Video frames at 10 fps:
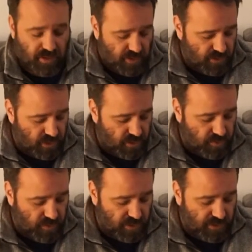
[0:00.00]
Total
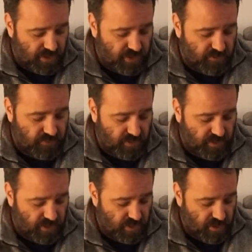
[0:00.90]
points out
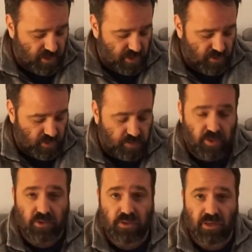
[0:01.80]
of all the
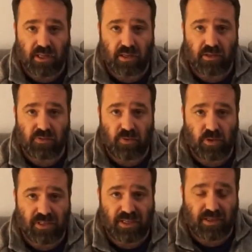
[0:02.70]
points together, it's
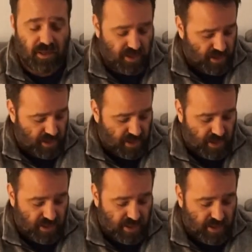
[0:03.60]
14.
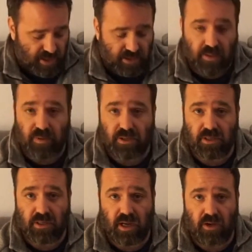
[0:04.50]
And then, as I
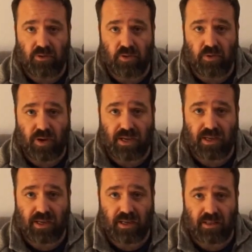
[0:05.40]
mentioned, I'll do a
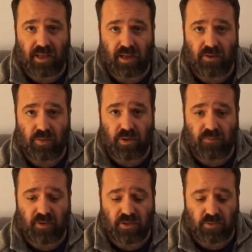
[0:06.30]
ranking at the end when I'm
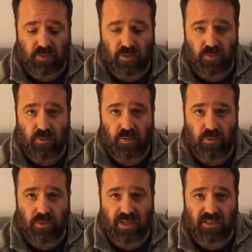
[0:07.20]
finished with
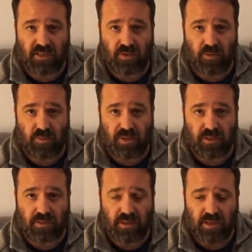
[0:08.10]
tasting all the
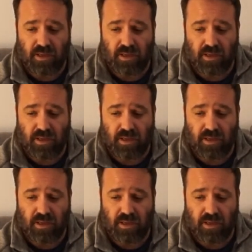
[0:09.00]
beers.